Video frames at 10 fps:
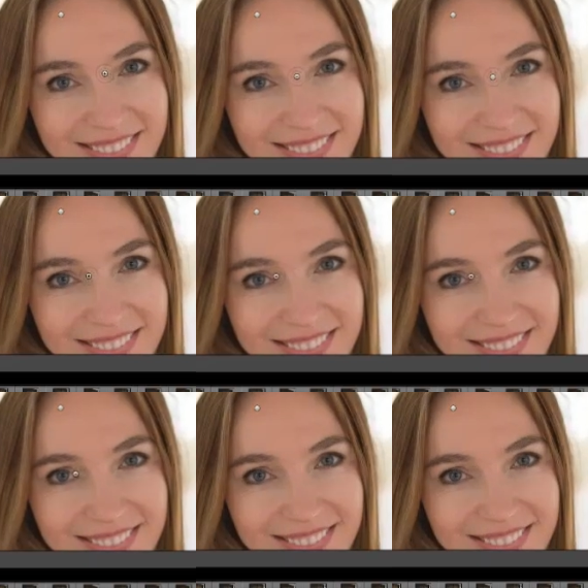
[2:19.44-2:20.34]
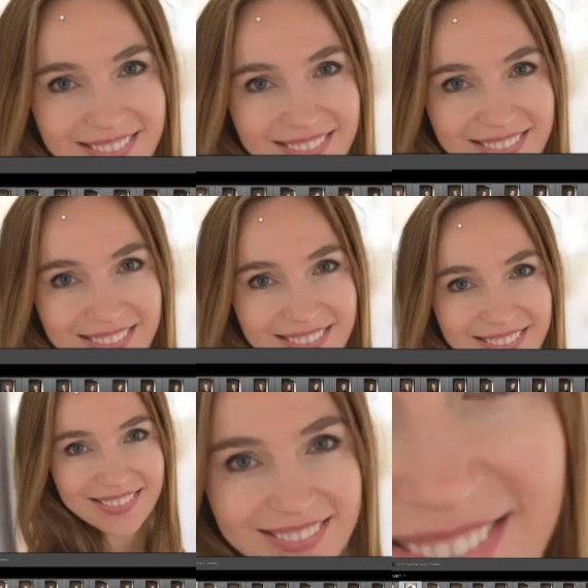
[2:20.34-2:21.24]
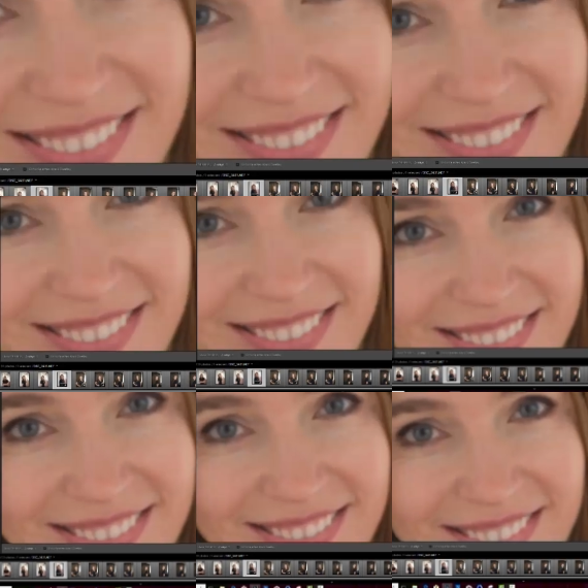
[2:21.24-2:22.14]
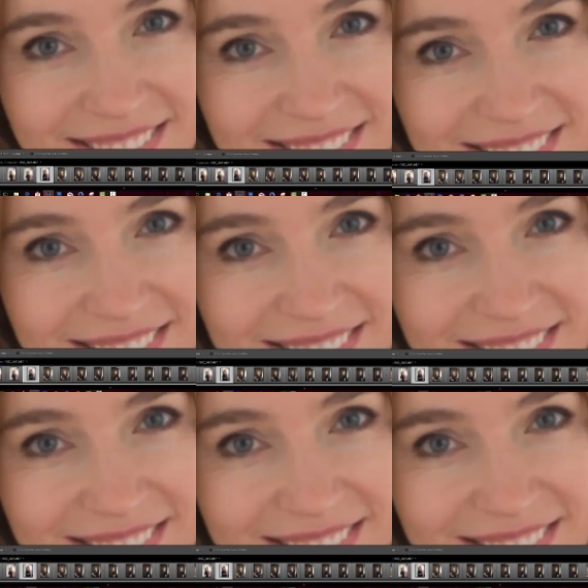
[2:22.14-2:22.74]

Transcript: [no speech]